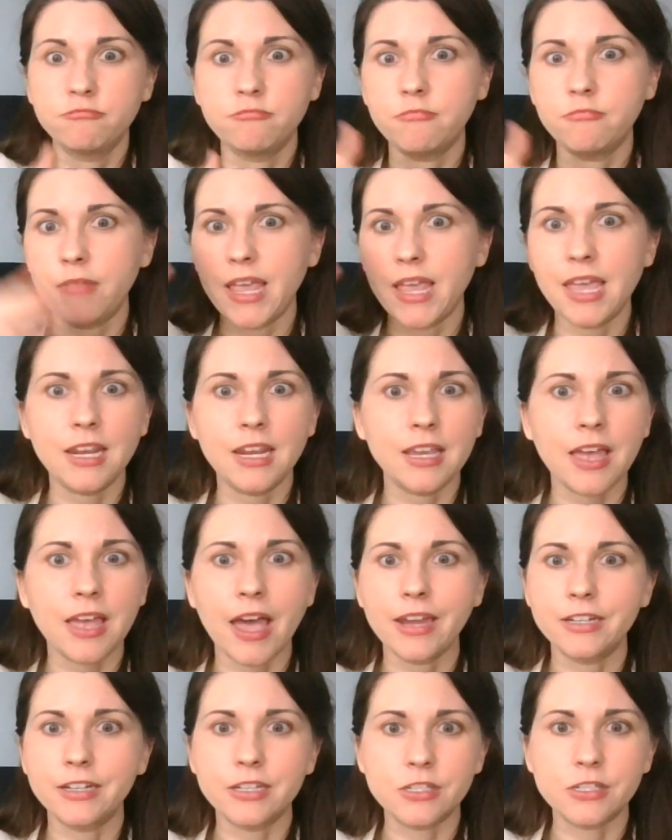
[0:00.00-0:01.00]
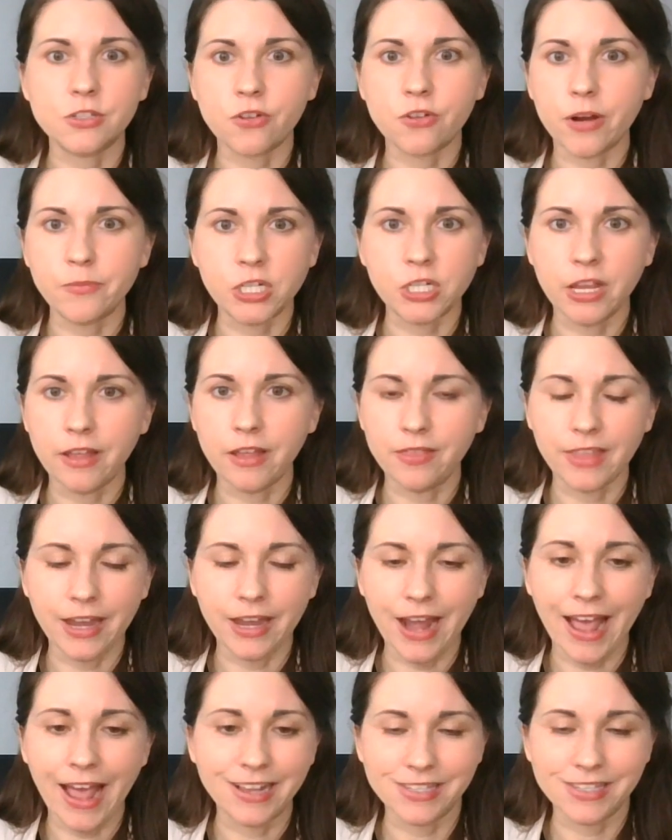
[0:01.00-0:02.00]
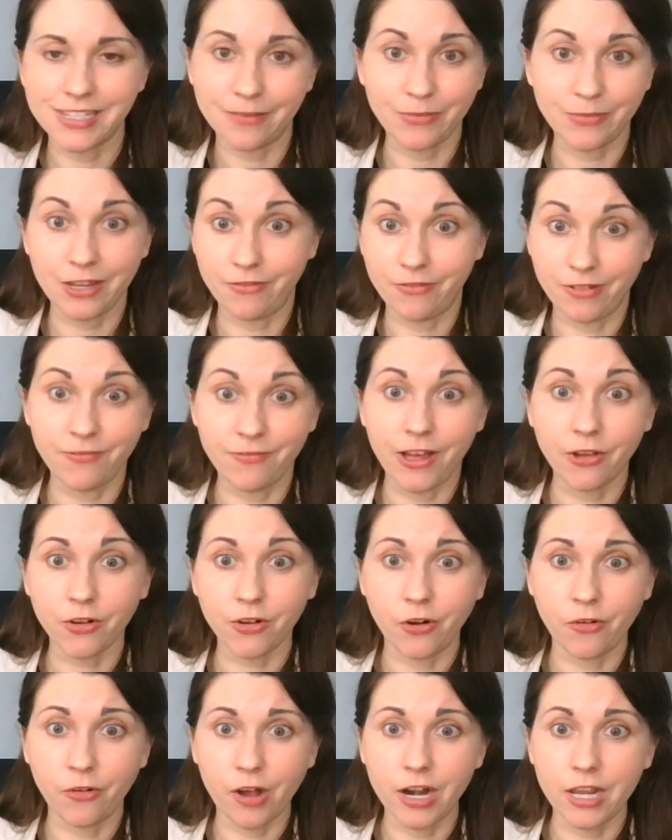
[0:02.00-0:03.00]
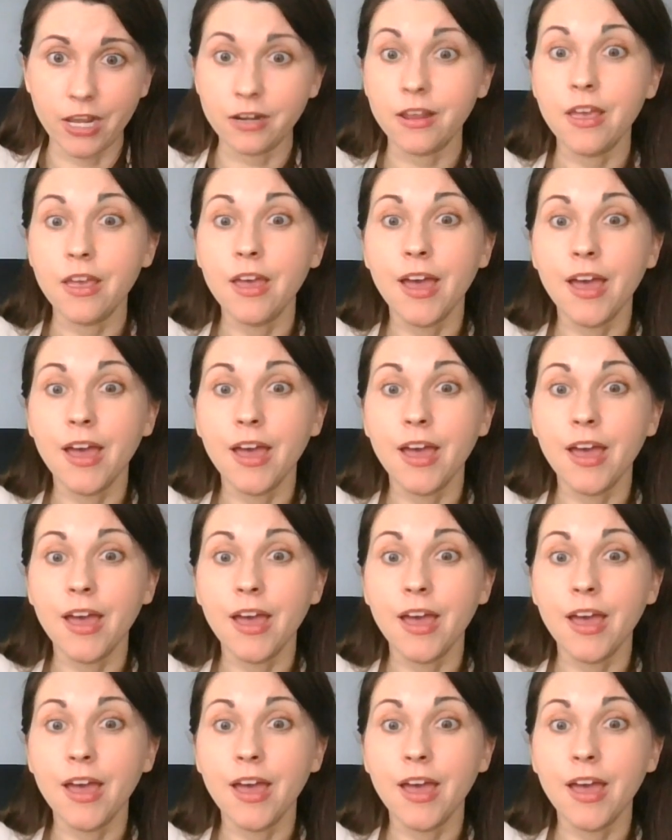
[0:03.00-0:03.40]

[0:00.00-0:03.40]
any kind of description that has something with Velcro on it.